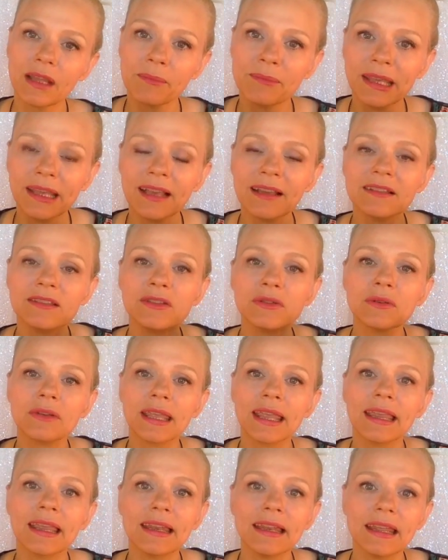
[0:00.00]
because
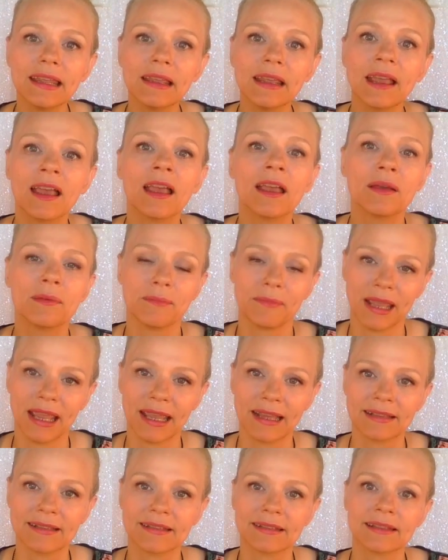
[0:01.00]
zucchini
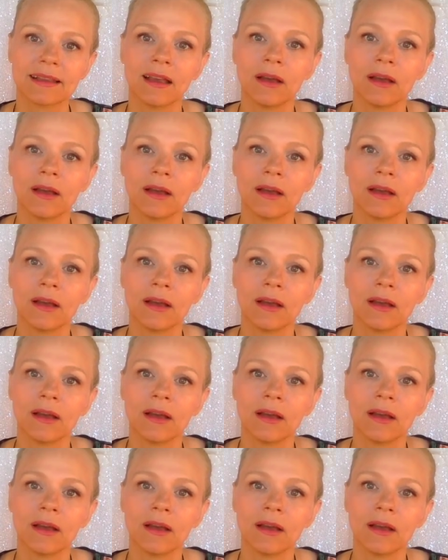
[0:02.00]
makes,